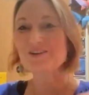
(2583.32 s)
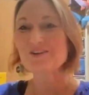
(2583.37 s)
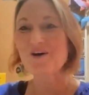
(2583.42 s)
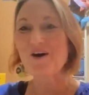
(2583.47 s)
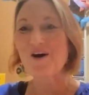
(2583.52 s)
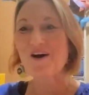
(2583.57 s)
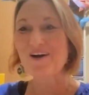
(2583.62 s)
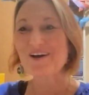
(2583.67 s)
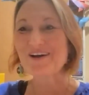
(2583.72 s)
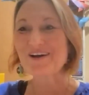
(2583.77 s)

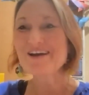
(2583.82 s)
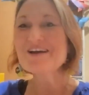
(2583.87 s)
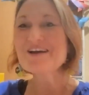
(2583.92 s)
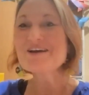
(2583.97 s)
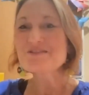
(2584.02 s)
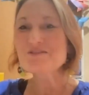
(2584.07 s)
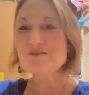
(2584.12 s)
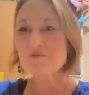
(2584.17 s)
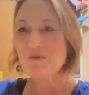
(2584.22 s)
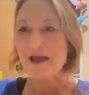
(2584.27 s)
along
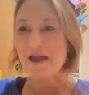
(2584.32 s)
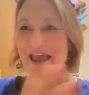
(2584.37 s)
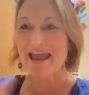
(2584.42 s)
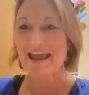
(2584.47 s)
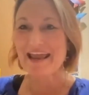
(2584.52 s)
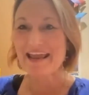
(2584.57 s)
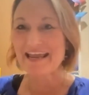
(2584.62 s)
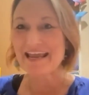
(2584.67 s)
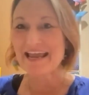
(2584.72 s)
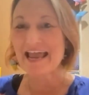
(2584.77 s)
the
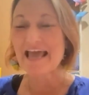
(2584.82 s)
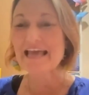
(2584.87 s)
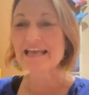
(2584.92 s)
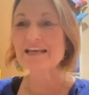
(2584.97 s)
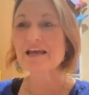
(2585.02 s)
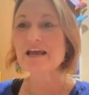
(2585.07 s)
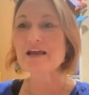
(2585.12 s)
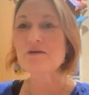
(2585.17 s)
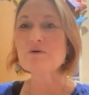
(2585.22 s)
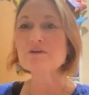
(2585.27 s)
way. And
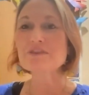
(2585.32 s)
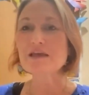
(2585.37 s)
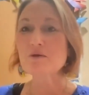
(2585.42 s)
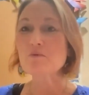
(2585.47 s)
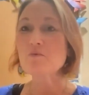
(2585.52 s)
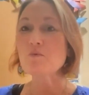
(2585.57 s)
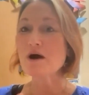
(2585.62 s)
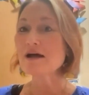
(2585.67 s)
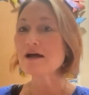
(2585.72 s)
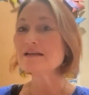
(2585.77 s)
what they
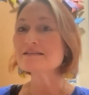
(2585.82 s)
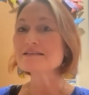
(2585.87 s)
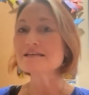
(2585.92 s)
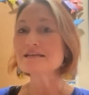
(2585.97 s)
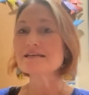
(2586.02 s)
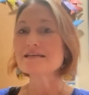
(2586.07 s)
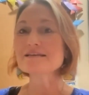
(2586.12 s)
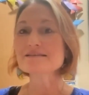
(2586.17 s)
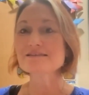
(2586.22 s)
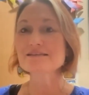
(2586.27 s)
want
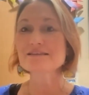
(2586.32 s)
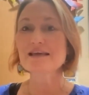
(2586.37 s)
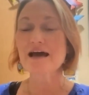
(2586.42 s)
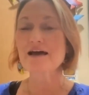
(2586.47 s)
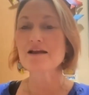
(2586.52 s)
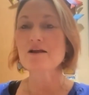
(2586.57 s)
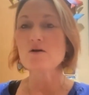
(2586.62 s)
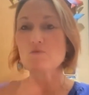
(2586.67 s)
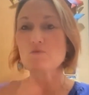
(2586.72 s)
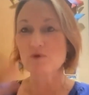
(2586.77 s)
is
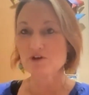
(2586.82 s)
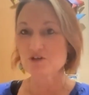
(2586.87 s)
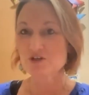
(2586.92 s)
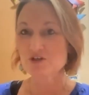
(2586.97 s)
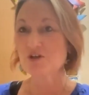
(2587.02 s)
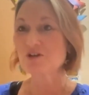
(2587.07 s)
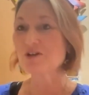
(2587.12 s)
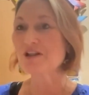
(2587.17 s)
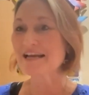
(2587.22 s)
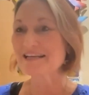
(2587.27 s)
that
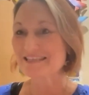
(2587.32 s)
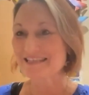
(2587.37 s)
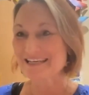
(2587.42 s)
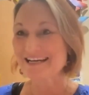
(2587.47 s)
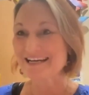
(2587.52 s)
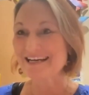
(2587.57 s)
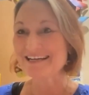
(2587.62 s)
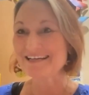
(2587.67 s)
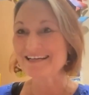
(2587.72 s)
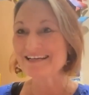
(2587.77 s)
original
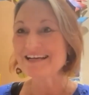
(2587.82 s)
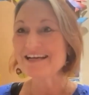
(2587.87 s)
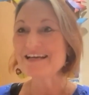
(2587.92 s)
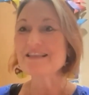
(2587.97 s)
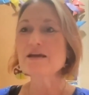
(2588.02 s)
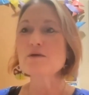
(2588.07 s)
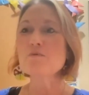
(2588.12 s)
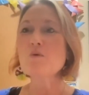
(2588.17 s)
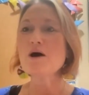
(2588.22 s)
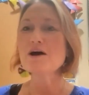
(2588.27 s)
idea.
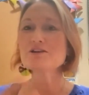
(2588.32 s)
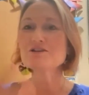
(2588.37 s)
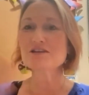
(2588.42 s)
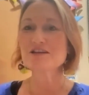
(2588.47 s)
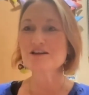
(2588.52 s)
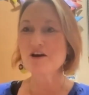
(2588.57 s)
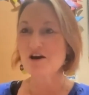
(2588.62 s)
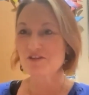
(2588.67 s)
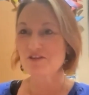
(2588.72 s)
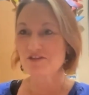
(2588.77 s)
They want
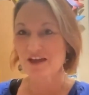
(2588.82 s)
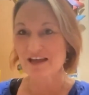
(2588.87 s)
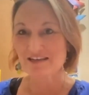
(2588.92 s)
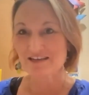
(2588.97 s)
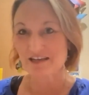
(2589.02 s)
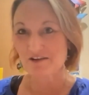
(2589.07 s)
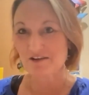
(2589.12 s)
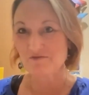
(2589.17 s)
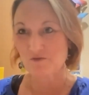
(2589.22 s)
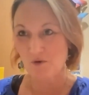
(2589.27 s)
an
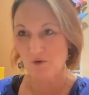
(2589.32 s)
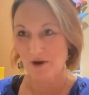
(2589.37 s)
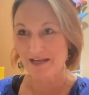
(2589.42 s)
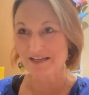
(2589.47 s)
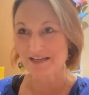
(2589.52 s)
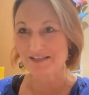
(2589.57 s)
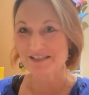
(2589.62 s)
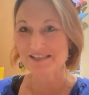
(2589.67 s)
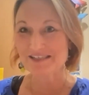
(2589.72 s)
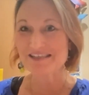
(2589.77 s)
authentic
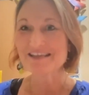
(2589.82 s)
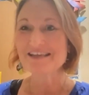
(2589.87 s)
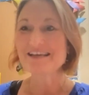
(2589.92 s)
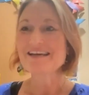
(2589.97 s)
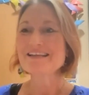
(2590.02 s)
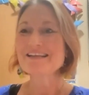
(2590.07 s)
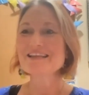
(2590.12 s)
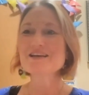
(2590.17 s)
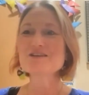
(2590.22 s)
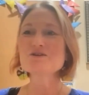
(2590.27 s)
voice.
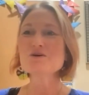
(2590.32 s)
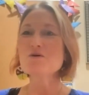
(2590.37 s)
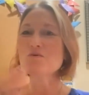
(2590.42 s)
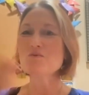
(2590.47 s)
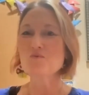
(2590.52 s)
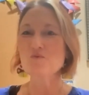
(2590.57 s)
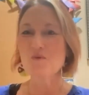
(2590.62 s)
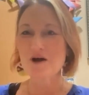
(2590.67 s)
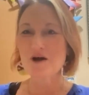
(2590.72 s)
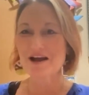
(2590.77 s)
They don't
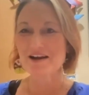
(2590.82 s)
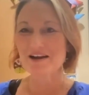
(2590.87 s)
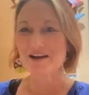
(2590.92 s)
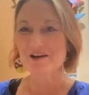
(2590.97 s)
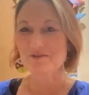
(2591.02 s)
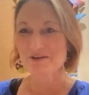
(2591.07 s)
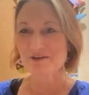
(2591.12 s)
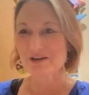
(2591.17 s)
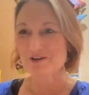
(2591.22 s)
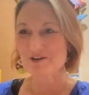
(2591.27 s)
want a
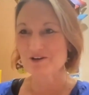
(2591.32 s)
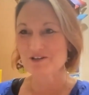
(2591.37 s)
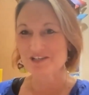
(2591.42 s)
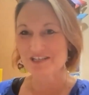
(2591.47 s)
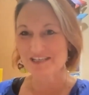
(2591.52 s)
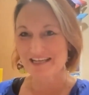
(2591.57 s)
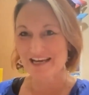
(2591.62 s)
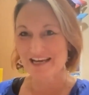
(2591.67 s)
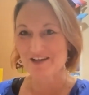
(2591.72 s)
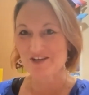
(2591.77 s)

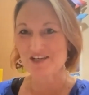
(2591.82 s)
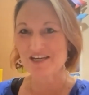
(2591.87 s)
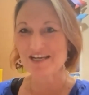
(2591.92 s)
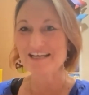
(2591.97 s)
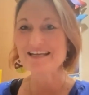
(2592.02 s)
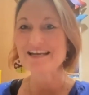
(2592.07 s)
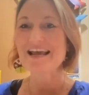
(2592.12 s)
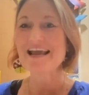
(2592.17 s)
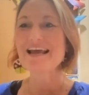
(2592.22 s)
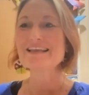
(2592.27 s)

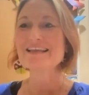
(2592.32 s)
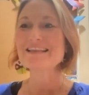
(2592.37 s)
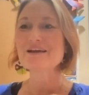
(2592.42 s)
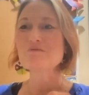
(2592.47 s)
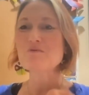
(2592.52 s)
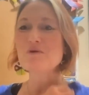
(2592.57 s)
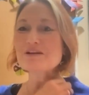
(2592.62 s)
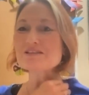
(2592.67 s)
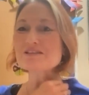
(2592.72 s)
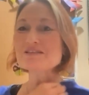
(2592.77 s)
regurgitation, and they
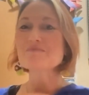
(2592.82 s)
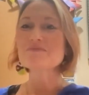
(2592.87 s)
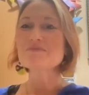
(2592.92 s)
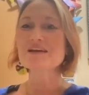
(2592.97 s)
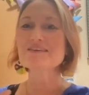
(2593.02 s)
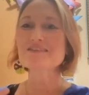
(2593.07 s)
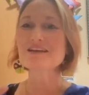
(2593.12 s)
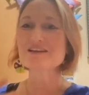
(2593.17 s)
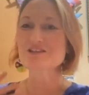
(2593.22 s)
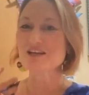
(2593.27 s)
want
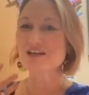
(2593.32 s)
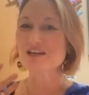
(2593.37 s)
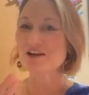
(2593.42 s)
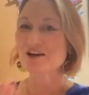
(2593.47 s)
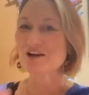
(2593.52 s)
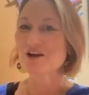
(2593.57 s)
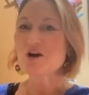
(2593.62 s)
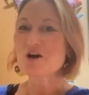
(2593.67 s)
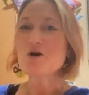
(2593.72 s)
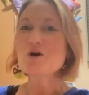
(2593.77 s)
something that's going to
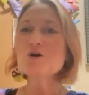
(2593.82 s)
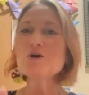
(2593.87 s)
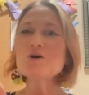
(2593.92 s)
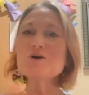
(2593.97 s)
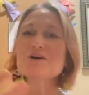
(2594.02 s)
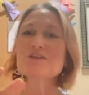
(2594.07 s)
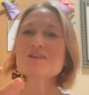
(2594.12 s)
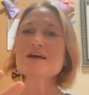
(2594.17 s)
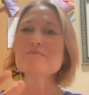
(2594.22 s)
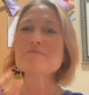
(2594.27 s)

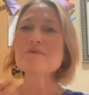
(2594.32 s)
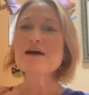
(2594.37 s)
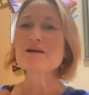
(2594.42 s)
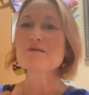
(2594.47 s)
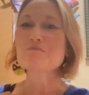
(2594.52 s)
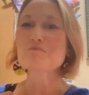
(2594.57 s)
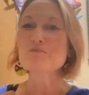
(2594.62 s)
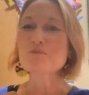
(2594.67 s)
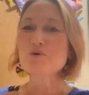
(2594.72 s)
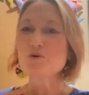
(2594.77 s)
hook them
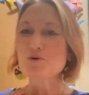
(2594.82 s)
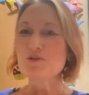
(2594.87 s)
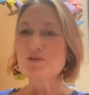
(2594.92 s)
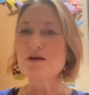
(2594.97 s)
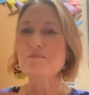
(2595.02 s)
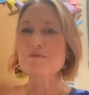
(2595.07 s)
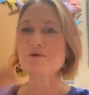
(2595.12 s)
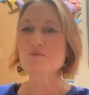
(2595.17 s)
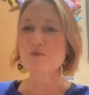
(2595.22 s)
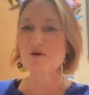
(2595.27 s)
and pull
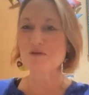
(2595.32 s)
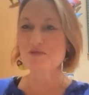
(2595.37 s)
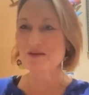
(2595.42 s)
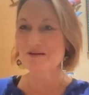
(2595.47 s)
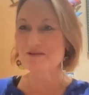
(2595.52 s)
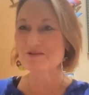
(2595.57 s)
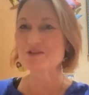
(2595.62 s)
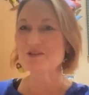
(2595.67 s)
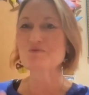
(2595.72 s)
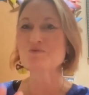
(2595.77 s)
them and want
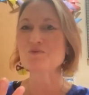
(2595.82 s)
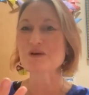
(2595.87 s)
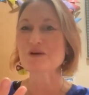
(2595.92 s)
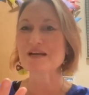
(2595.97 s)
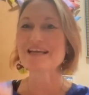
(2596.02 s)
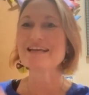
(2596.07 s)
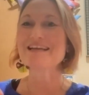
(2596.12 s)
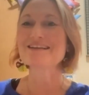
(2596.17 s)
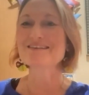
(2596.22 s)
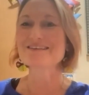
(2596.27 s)
it to
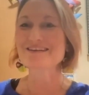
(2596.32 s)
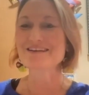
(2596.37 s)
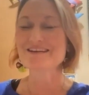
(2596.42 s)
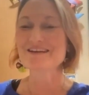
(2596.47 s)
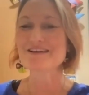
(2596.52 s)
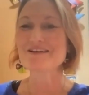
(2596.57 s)
read,